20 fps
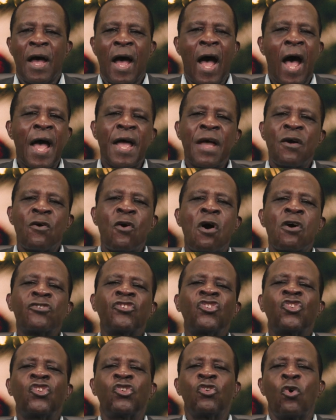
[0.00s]
I
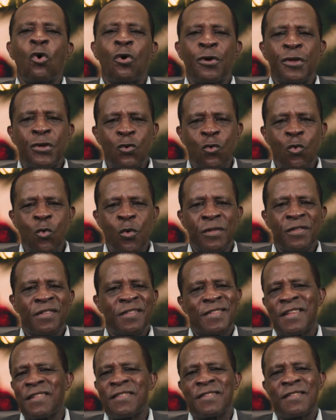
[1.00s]
assure you,
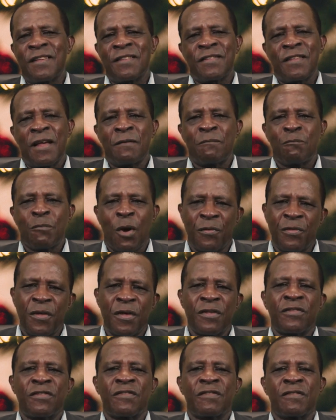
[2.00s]
sisters and
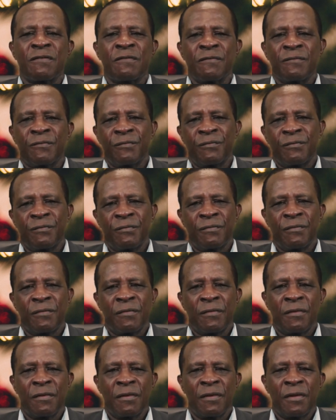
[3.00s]
brothers,
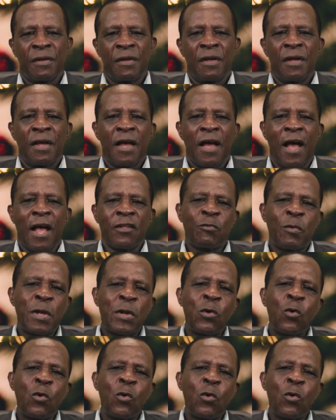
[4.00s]
as we